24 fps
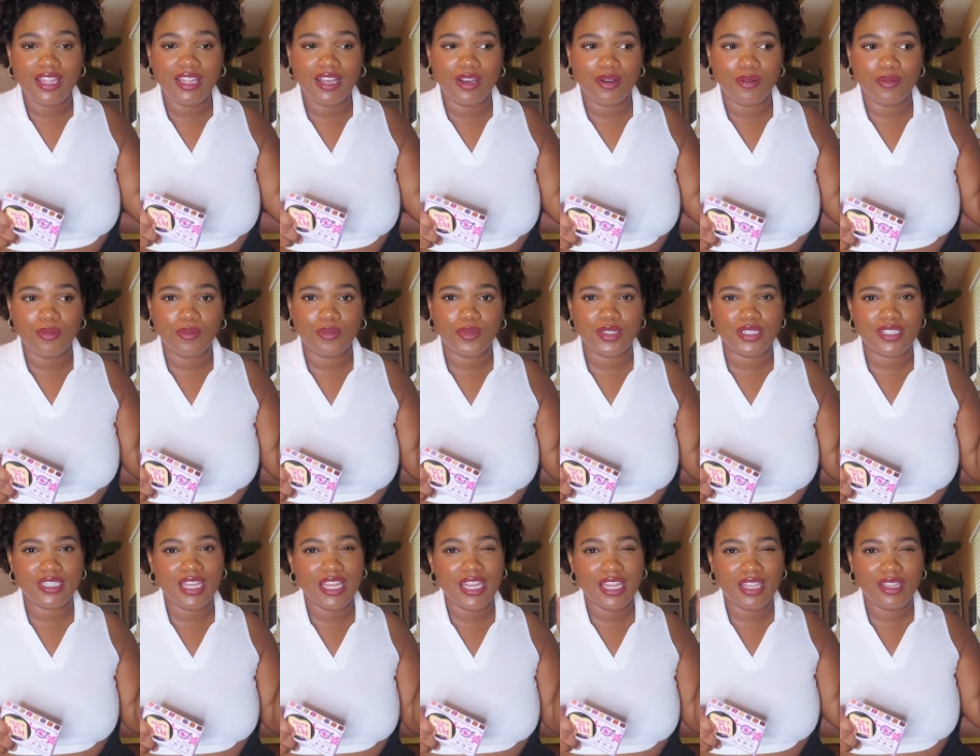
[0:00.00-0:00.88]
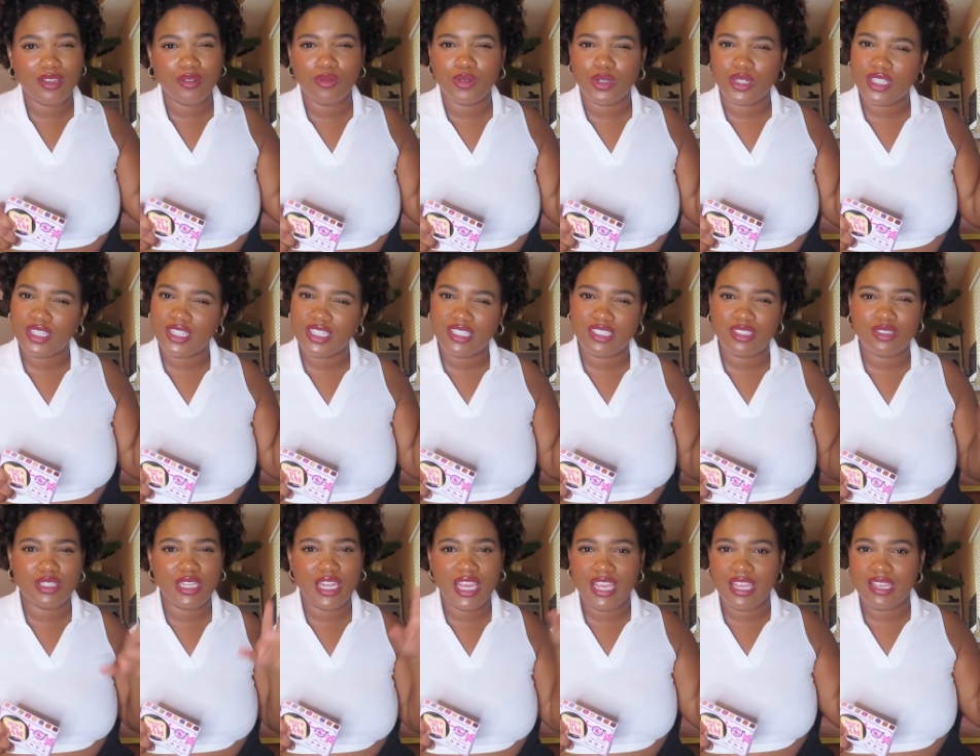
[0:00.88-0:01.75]
I'm gonna say one of these
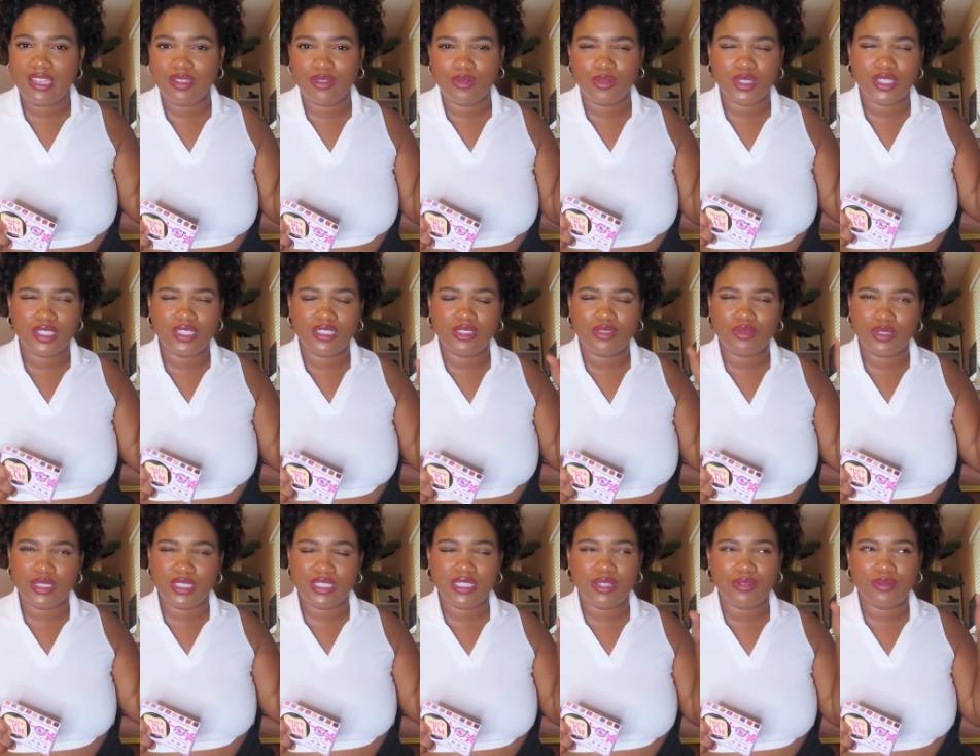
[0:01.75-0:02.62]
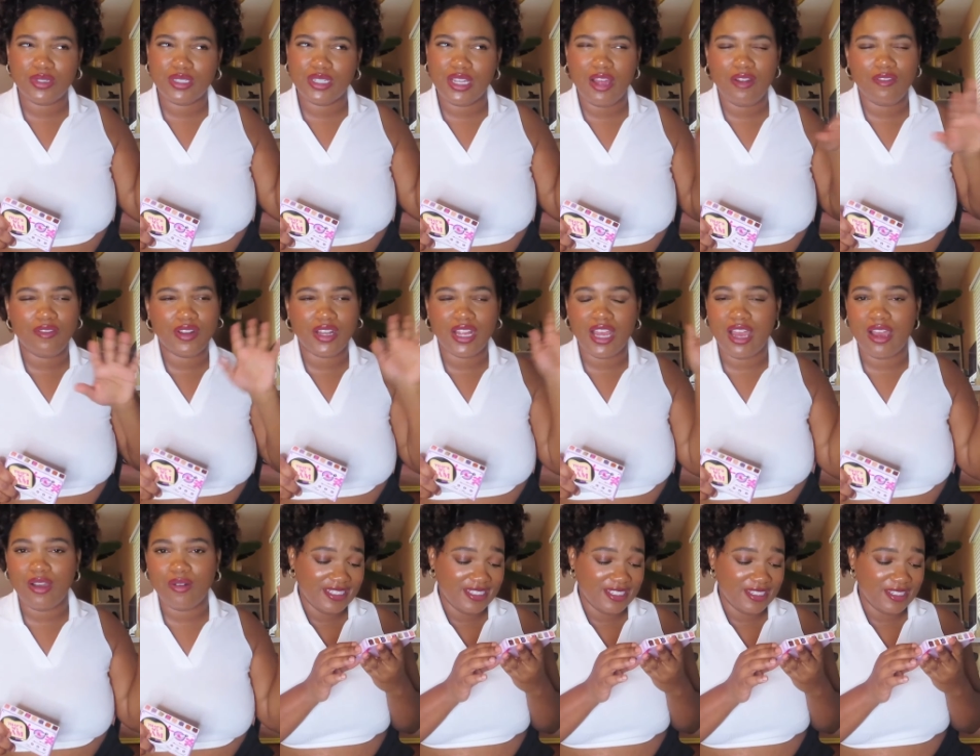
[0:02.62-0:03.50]
days, one of these weeks. I forgot.